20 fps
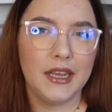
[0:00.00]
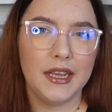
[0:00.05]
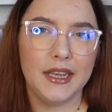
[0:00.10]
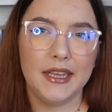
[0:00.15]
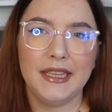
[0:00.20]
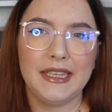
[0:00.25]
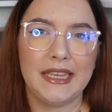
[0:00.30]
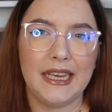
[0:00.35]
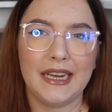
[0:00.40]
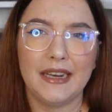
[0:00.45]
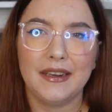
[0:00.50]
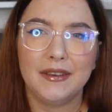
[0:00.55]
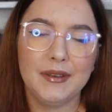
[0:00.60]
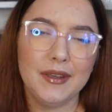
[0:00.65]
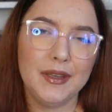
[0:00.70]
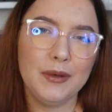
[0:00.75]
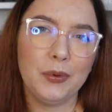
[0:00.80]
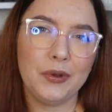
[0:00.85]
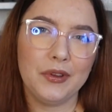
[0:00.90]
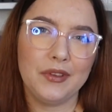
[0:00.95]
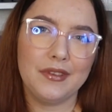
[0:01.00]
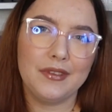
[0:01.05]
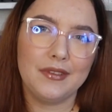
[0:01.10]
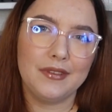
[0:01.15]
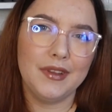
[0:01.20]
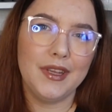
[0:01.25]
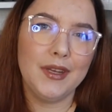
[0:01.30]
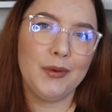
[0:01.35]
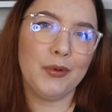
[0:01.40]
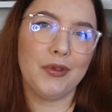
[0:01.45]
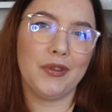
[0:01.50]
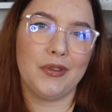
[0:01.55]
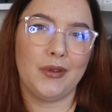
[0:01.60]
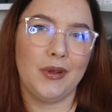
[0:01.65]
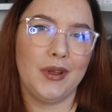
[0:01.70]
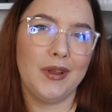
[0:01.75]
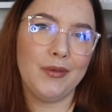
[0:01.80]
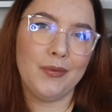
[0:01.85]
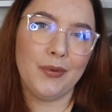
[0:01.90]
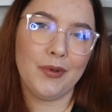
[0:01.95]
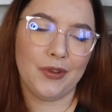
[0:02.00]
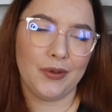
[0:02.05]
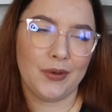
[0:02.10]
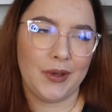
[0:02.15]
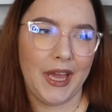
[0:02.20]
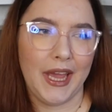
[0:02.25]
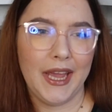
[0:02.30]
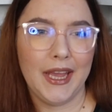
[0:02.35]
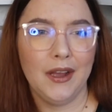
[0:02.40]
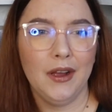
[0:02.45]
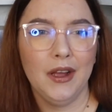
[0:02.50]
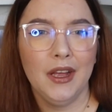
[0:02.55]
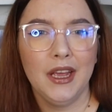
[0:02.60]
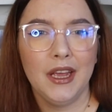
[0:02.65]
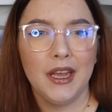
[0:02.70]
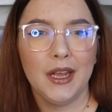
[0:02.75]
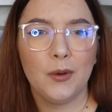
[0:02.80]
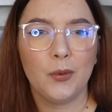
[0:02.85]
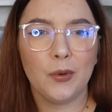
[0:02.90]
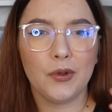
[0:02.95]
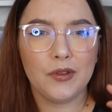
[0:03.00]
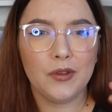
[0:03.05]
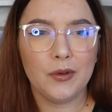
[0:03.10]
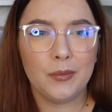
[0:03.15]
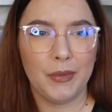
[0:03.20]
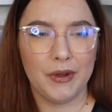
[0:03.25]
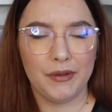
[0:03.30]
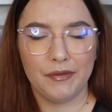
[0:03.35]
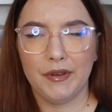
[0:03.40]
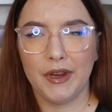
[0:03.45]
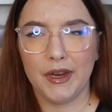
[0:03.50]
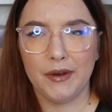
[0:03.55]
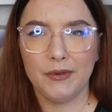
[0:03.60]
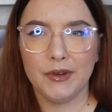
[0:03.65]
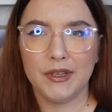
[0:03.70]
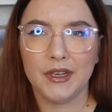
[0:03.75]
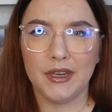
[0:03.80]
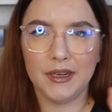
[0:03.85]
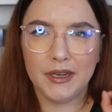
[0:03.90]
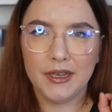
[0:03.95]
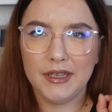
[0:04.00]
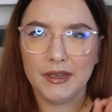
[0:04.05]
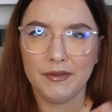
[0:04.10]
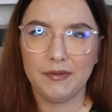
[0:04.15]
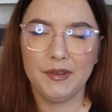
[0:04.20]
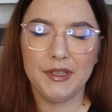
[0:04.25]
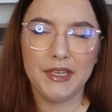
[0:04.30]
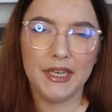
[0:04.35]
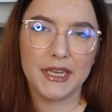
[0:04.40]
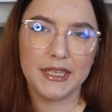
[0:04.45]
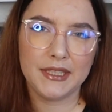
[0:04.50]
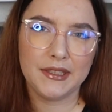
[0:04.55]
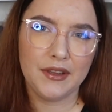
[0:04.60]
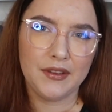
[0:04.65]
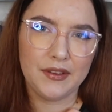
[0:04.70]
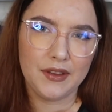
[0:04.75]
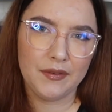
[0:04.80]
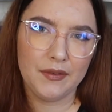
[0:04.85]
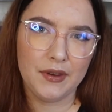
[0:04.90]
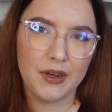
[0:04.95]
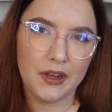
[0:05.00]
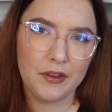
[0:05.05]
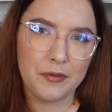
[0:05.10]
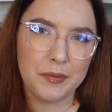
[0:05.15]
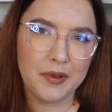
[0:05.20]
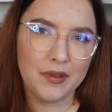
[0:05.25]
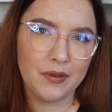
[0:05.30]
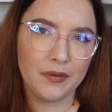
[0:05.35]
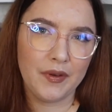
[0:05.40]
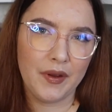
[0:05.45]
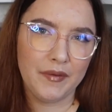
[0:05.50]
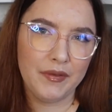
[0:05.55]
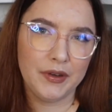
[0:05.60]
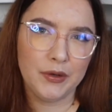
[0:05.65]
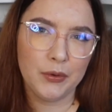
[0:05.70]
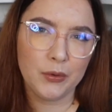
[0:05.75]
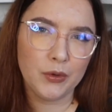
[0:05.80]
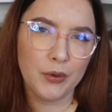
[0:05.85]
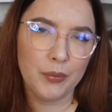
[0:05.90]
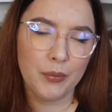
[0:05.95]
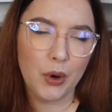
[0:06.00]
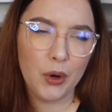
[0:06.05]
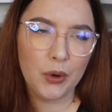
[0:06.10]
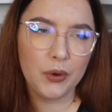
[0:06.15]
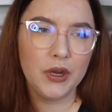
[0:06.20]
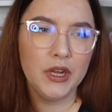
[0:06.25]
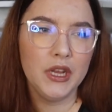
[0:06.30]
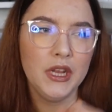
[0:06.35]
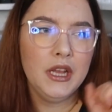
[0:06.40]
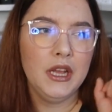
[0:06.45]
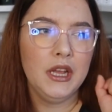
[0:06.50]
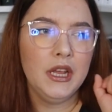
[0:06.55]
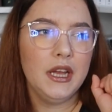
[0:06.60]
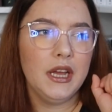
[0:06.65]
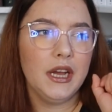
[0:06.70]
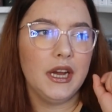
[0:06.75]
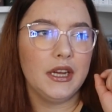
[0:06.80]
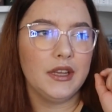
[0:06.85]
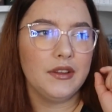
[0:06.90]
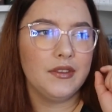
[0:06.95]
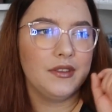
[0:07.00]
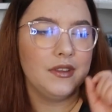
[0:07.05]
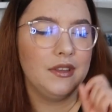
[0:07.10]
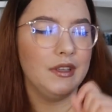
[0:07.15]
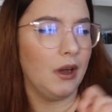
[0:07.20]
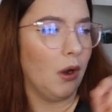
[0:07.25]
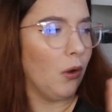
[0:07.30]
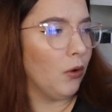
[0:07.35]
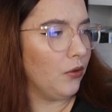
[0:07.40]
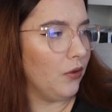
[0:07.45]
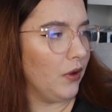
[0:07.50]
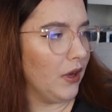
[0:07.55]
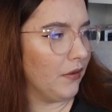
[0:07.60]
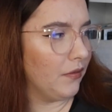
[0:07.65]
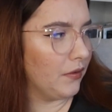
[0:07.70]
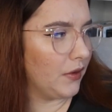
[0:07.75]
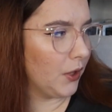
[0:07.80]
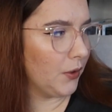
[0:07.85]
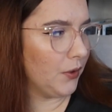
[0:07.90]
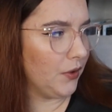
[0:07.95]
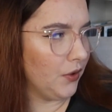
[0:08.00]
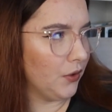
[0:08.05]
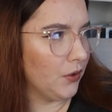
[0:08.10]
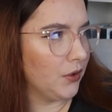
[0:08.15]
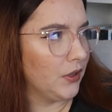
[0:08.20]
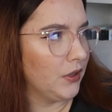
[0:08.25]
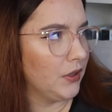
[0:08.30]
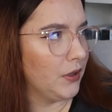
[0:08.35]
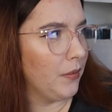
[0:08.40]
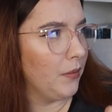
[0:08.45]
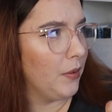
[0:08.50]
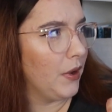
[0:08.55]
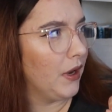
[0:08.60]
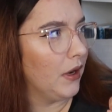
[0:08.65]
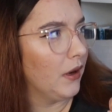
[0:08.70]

Yeah, it was okay. It was not my favorite. I definitely liked the 7 Husbands of Evelyn Hugo more. I still also have Carrie Soto in the